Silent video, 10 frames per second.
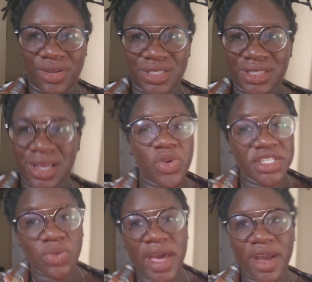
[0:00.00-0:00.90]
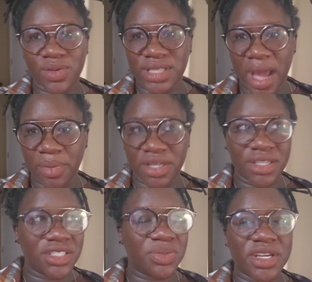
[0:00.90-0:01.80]
The reason why that was happening
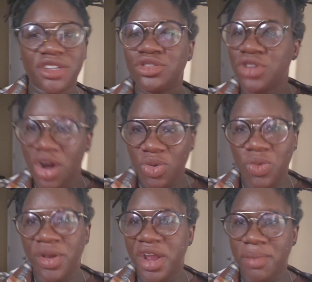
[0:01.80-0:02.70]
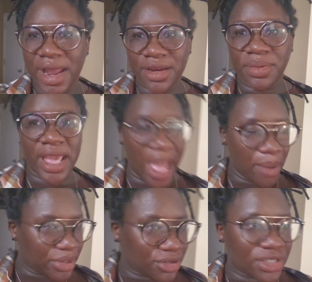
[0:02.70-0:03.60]
is because, you know, we want everybody to be
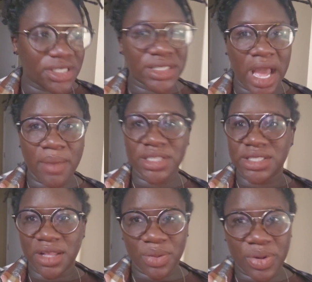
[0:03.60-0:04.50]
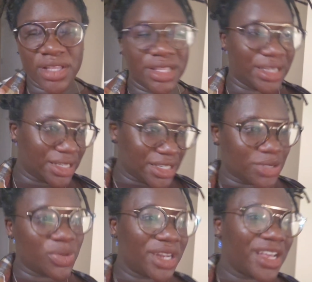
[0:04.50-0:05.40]
happy during this time and celebrate the
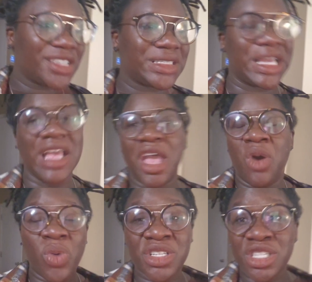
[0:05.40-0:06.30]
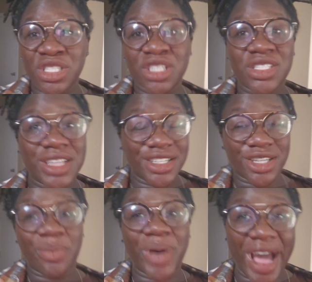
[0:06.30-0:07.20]
goodness with us. And we just in such
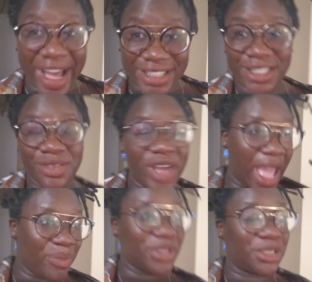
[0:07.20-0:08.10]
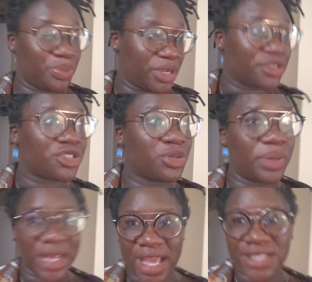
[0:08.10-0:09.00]
a positive, happy, spiritual
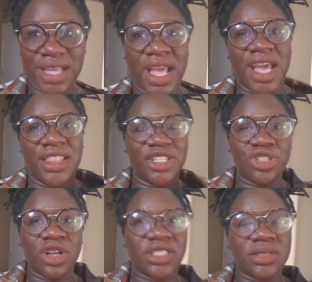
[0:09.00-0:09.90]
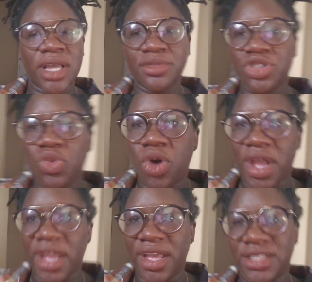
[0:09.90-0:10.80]
place that, you know, sometimes you
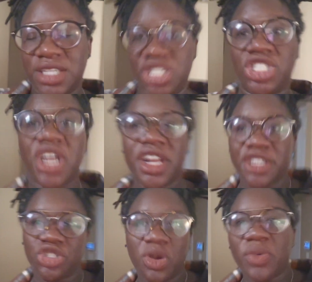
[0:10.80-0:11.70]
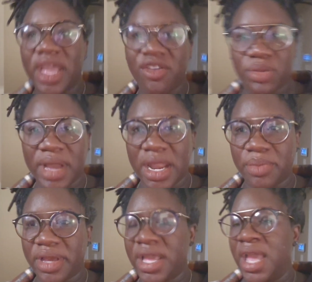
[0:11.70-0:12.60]
want to share that joy with everybody,
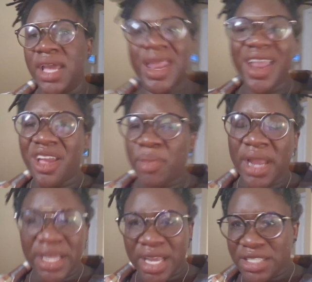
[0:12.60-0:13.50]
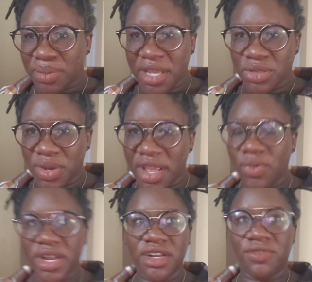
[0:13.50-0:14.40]
but not everybody in that space where they
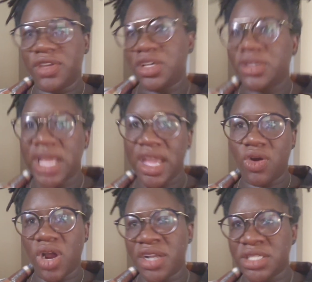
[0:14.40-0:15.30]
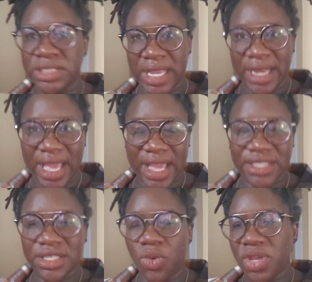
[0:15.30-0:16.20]
ready to feel that or understand that. And
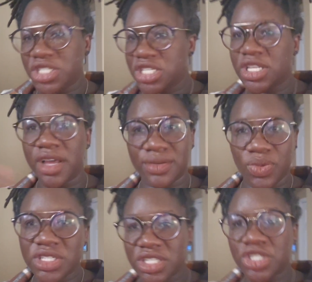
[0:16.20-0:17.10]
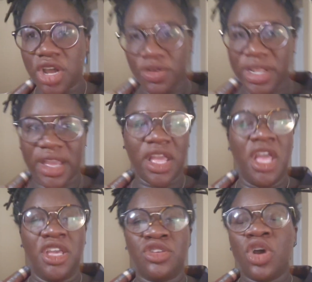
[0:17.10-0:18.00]
so we just know that,
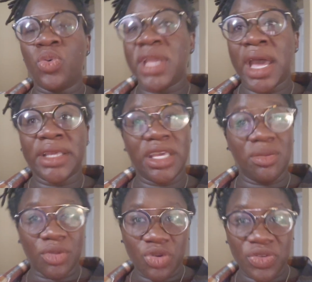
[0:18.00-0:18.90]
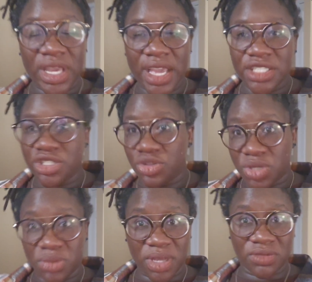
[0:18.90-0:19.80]
you know, we got to keep moving and just do
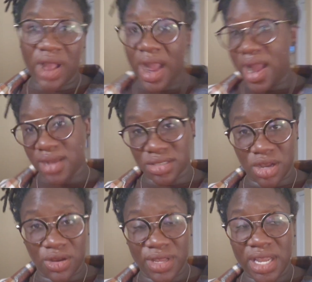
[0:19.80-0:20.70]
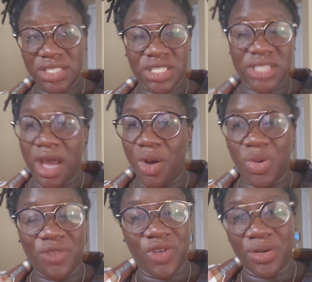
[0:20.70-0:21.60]
what's best for our household. And that's just all
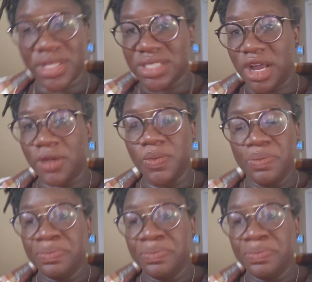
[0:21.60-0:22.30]
we focus on.